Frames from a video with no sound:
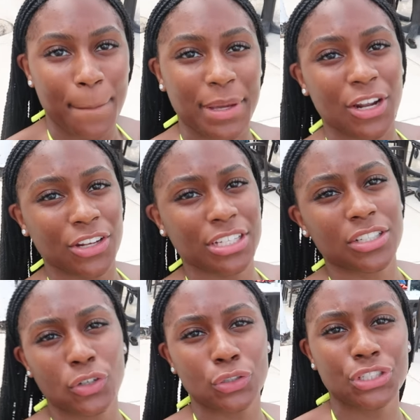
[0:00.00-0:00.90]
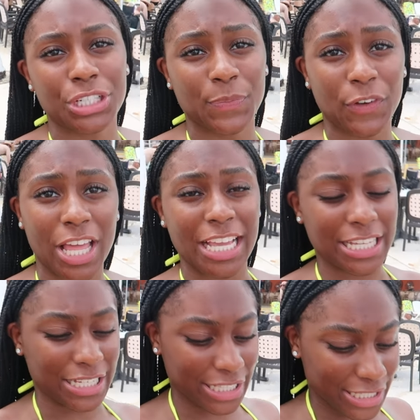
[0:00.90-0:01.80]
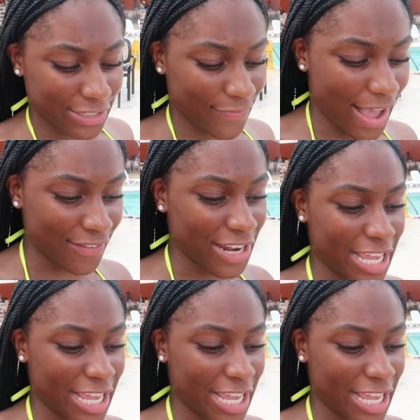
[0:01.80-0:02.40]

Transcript: Been on the cruise ship for like 5